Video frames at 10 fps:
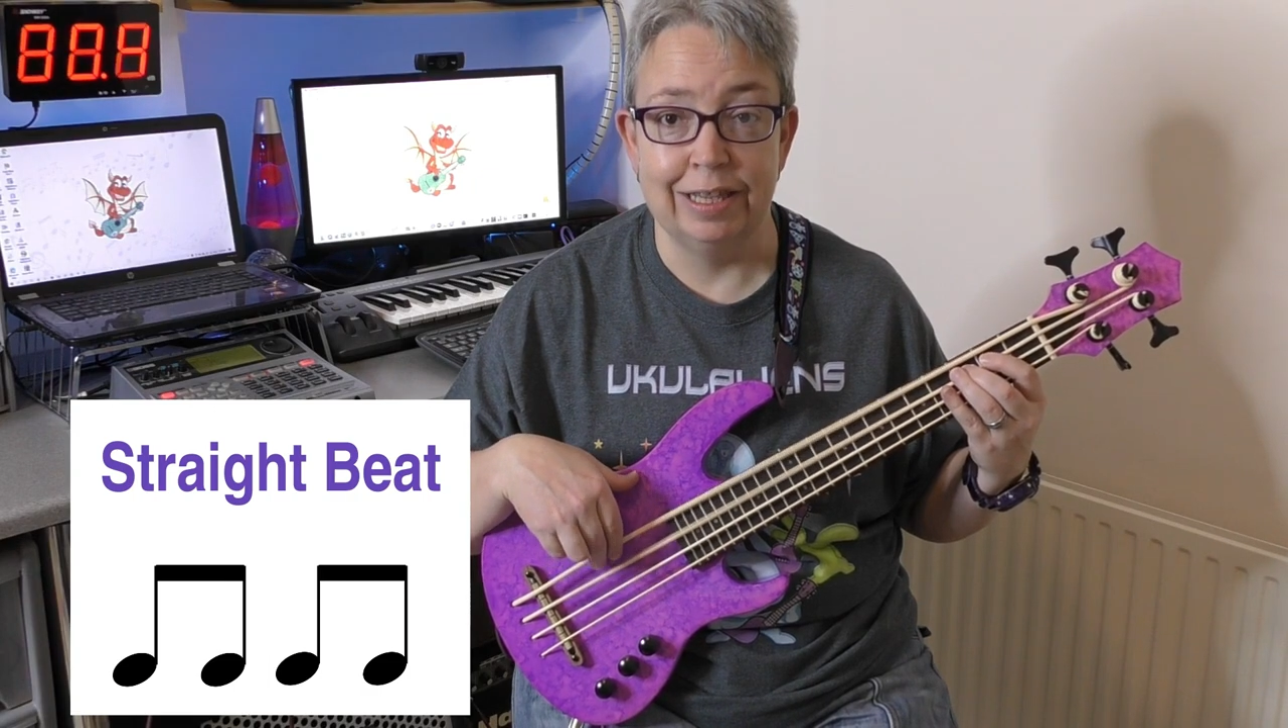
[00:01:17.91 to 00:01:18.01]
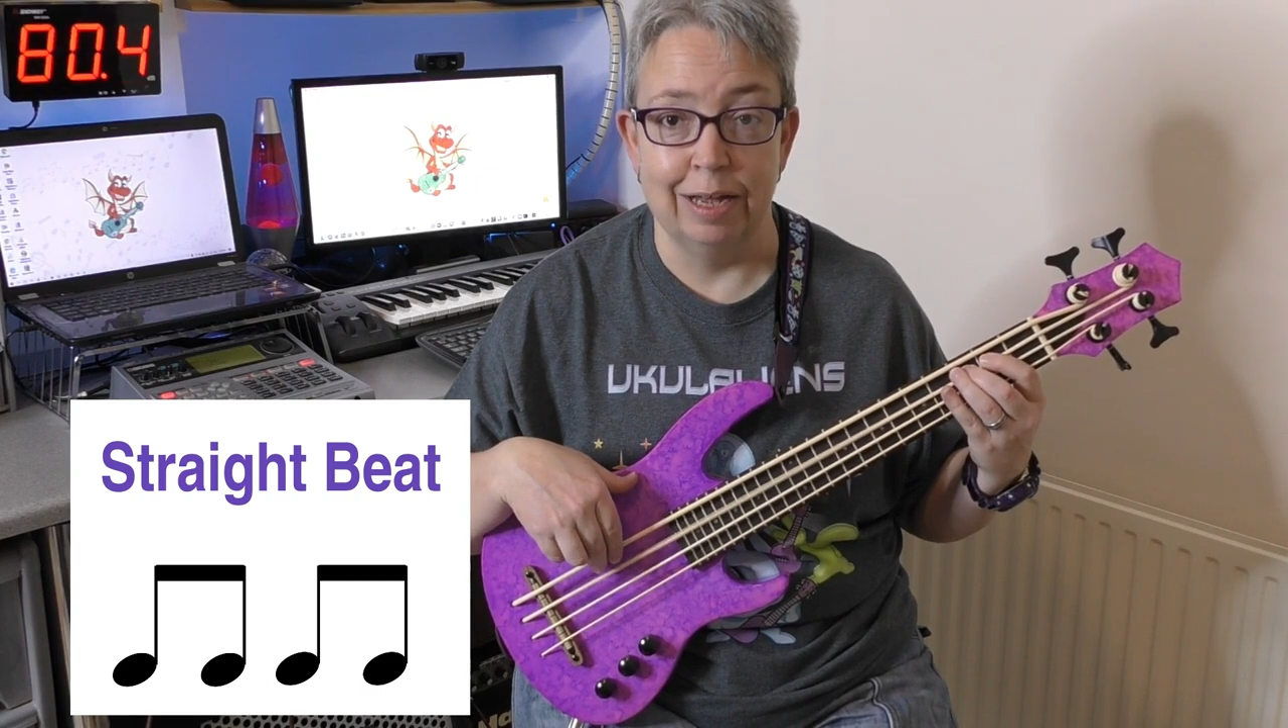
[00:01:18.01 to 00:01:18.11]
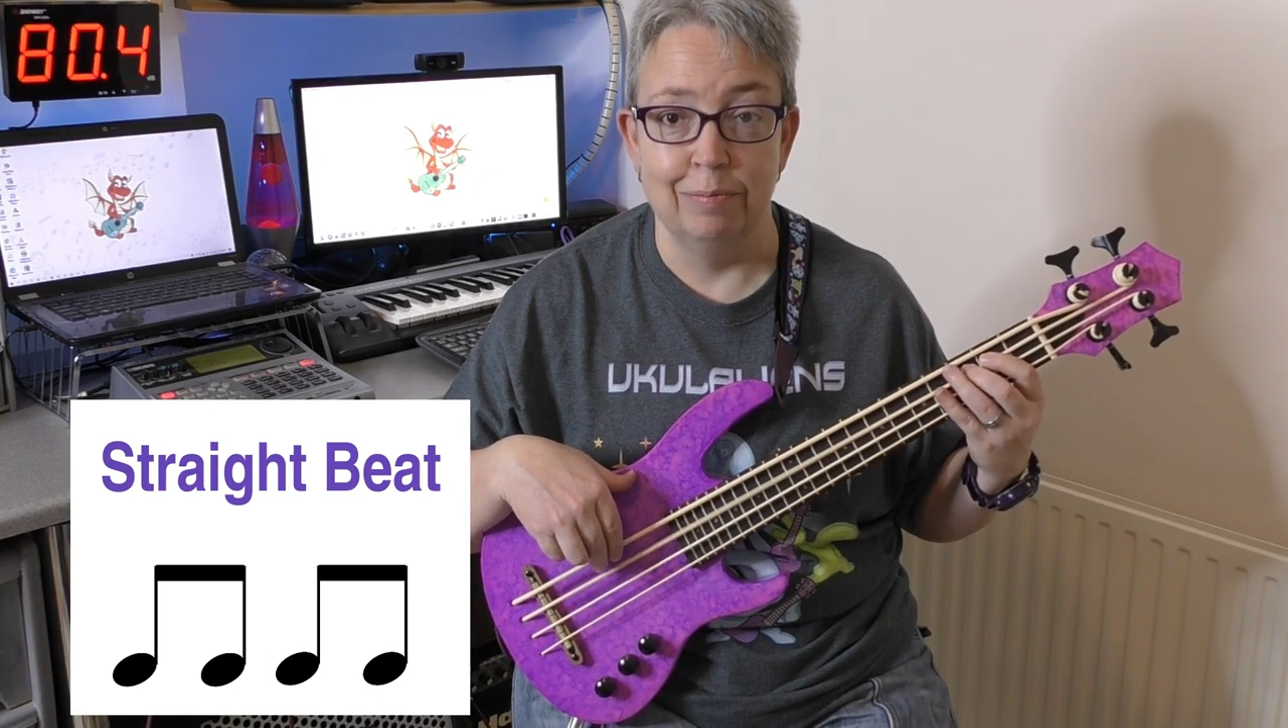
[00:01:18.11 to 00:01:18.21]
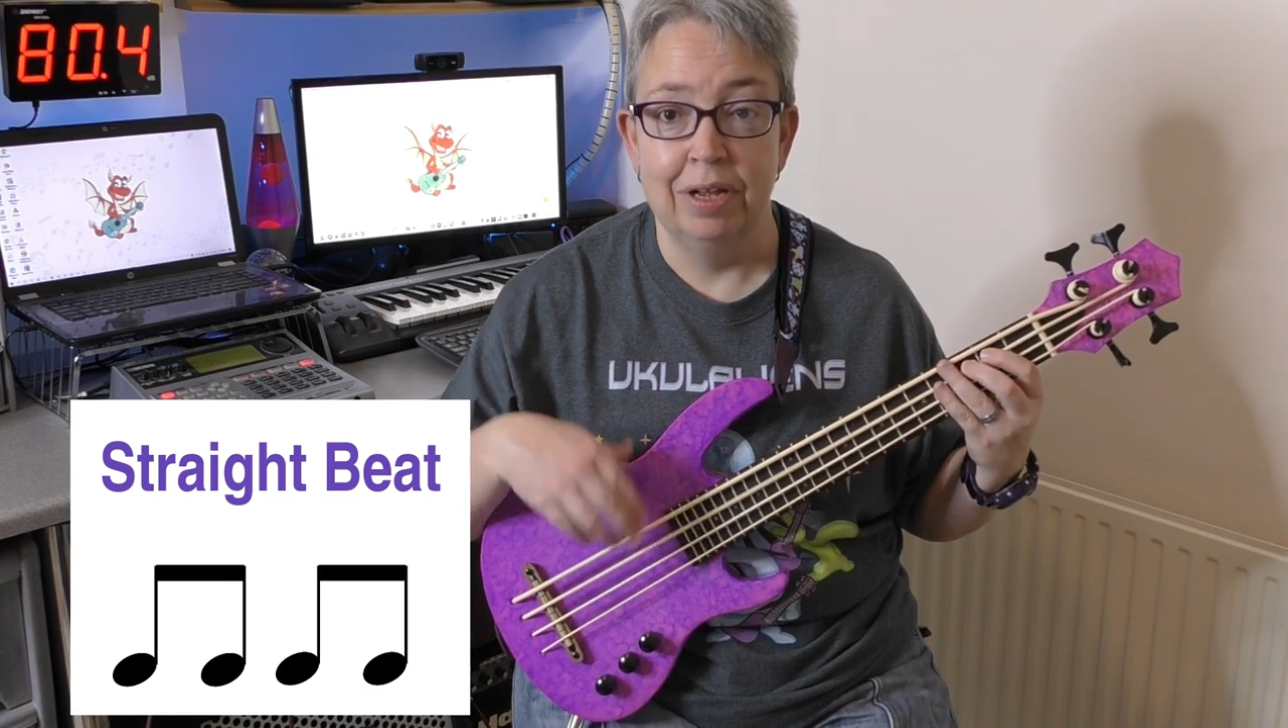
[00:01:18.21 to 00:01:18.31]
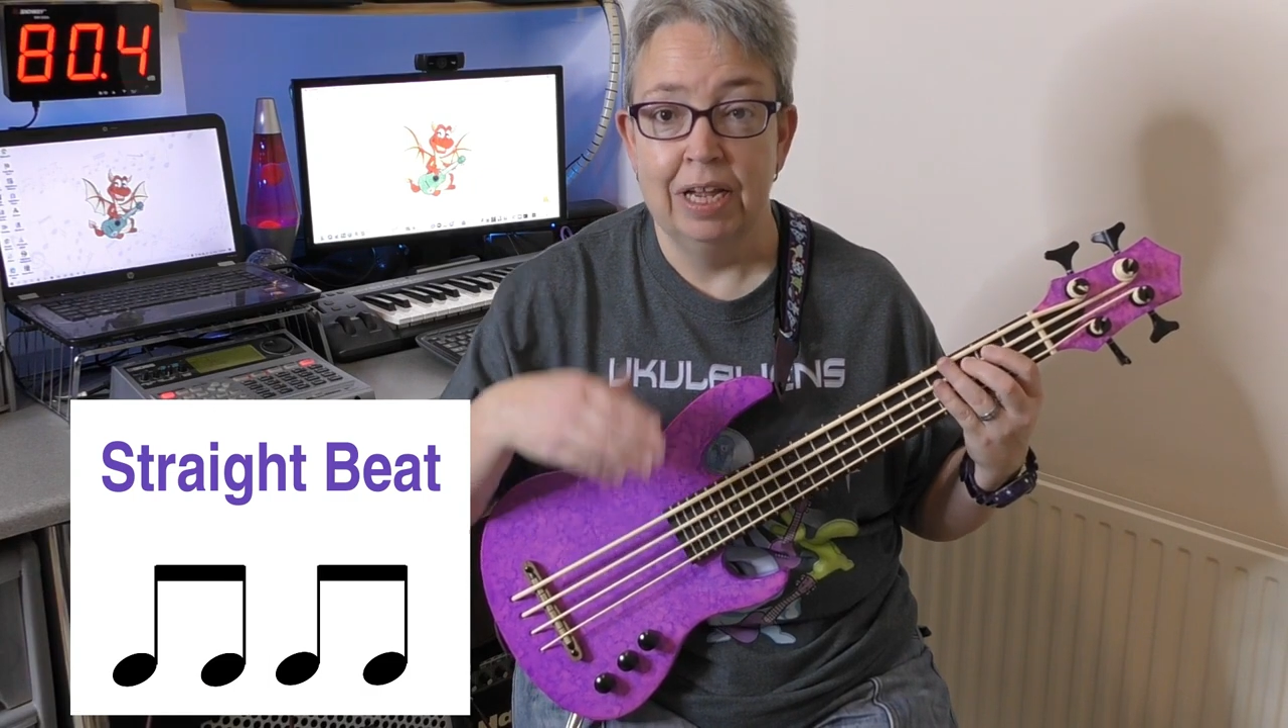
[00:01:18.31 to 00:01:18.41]

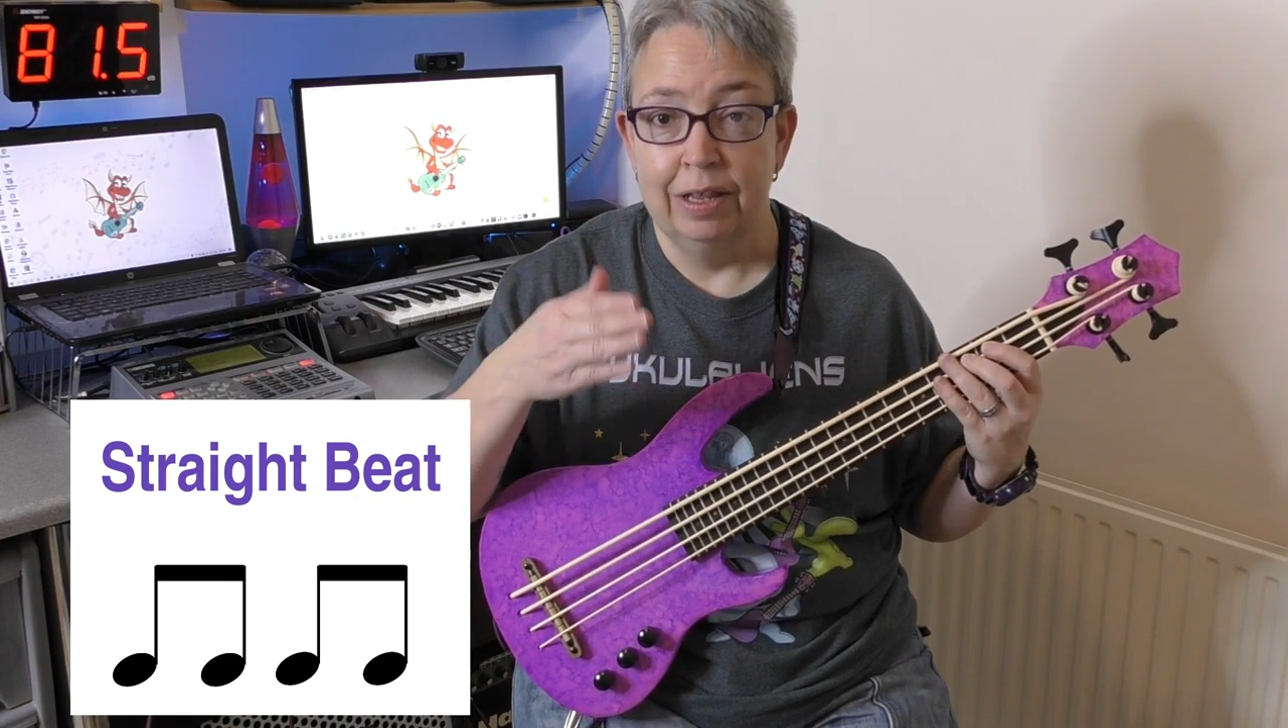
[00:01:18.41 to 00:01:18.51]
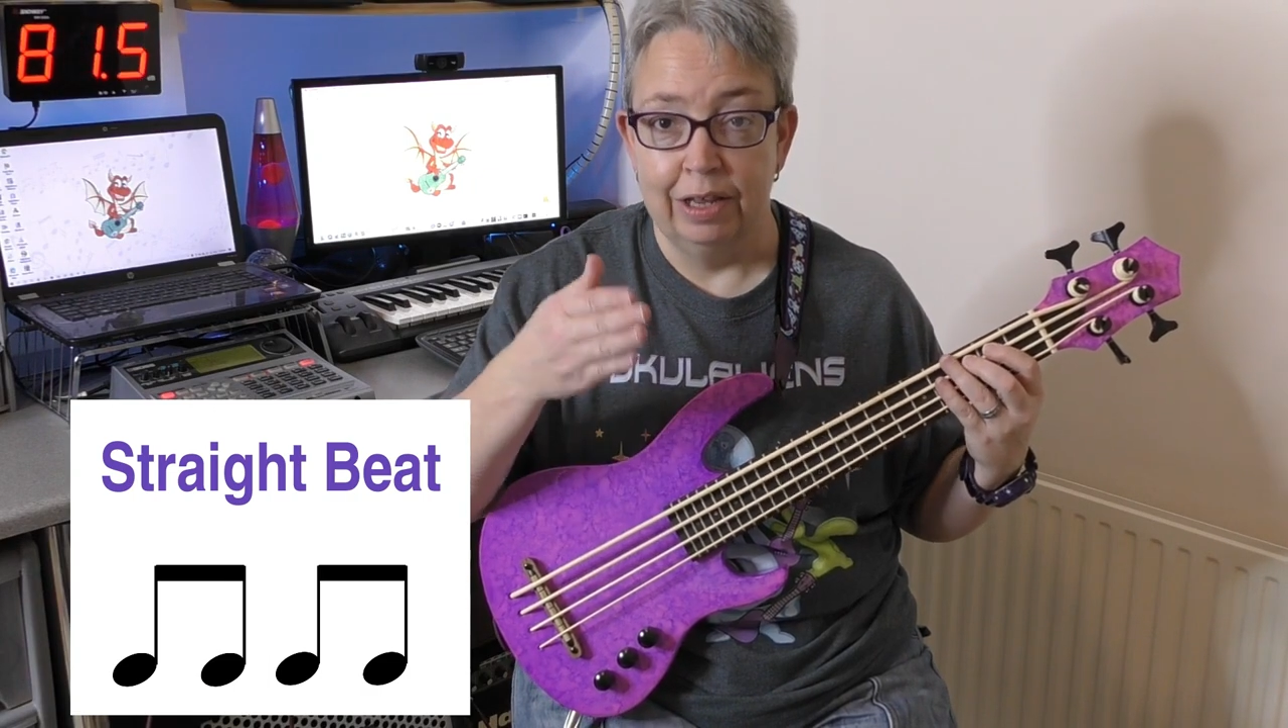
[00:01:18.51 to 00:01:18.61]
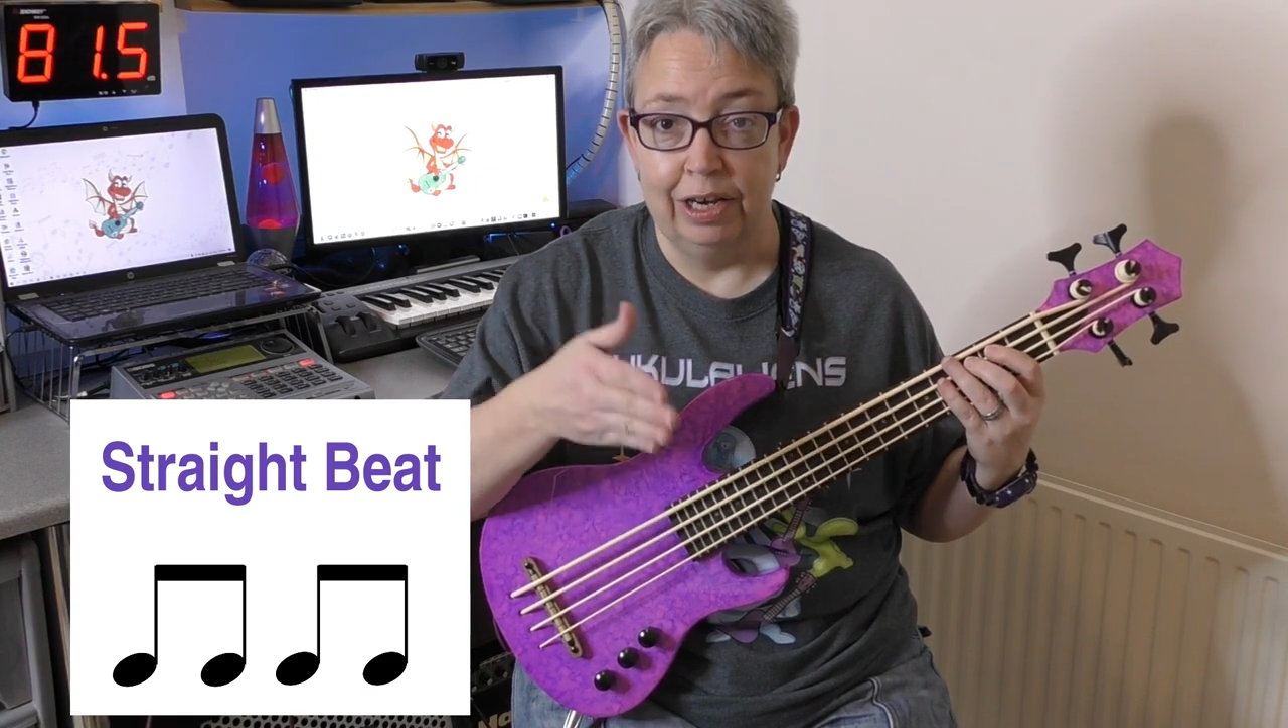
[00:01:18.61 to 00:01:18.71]
them